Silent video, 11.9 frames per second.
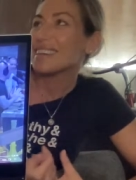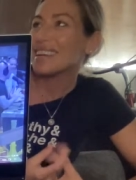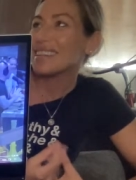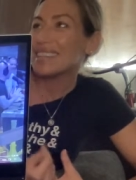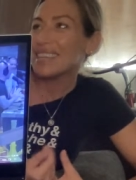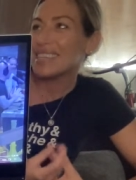
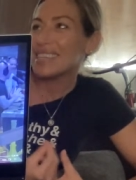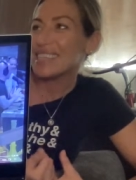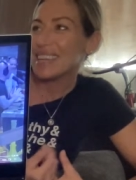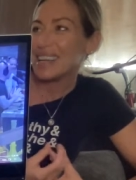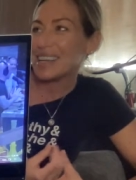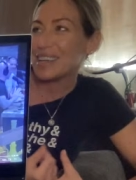a
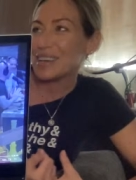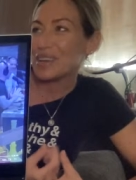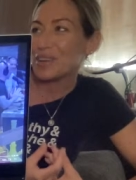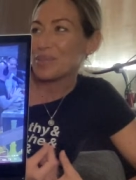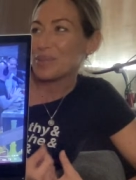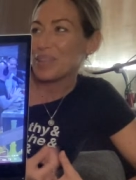listing
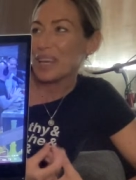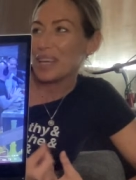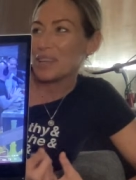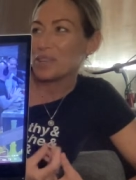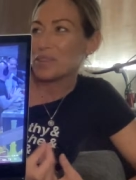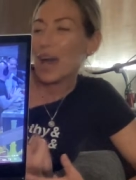when
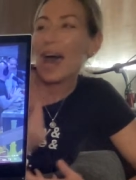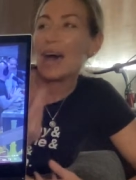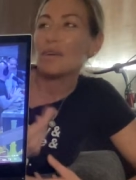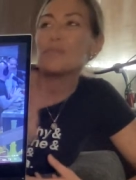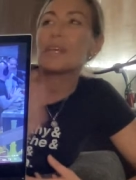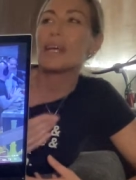like the
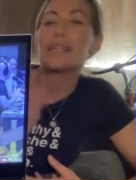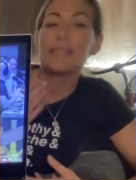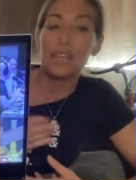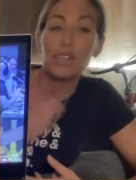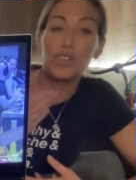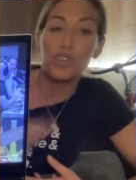house, I guess
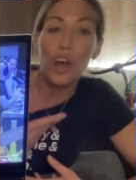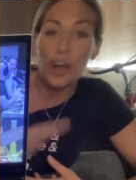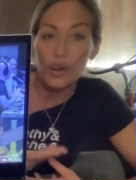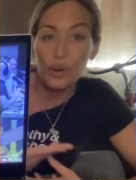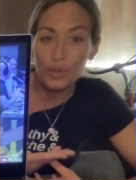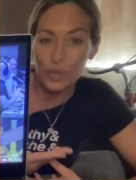they
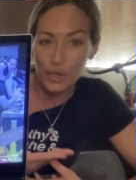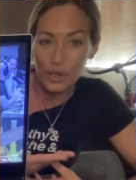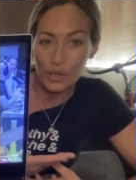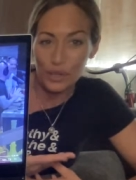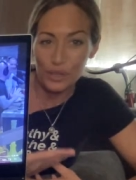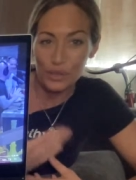shot Golden
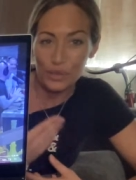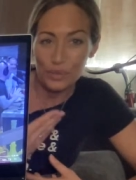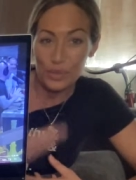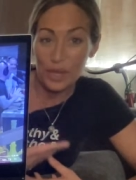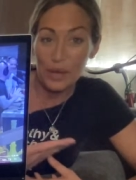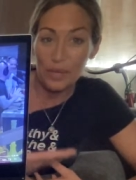Girls,
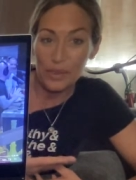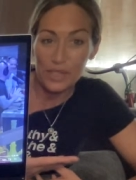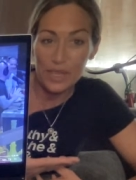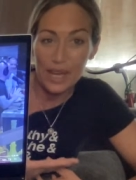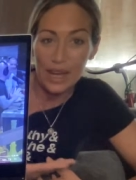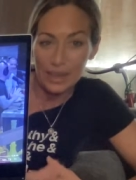was up for
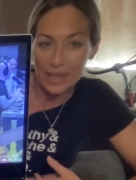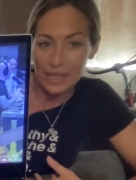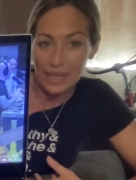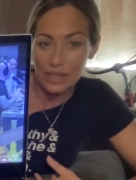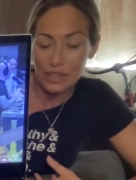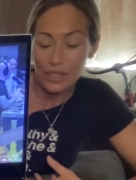sale, and
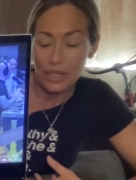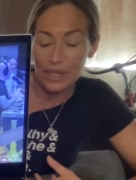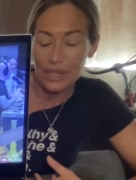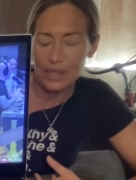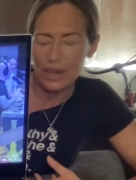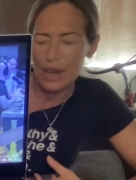it's actually
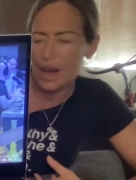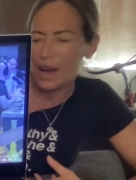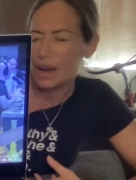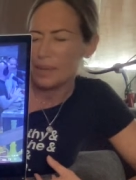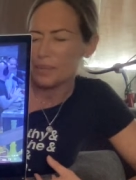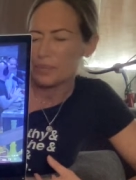in
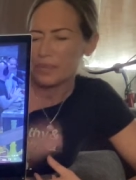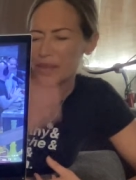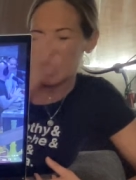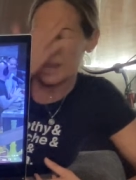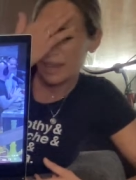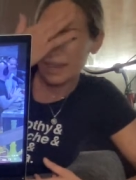
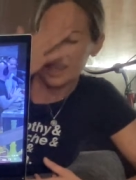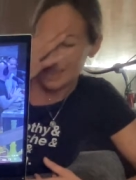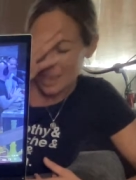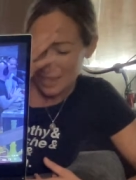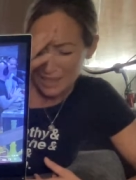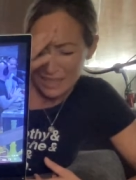
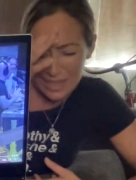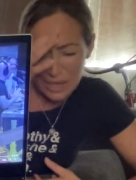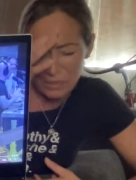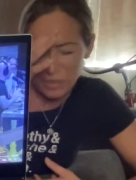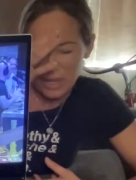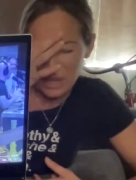It's
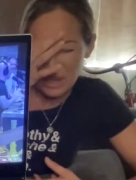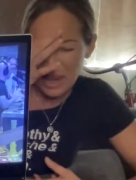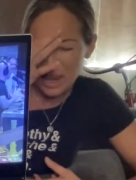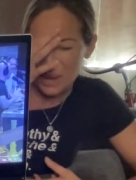near me.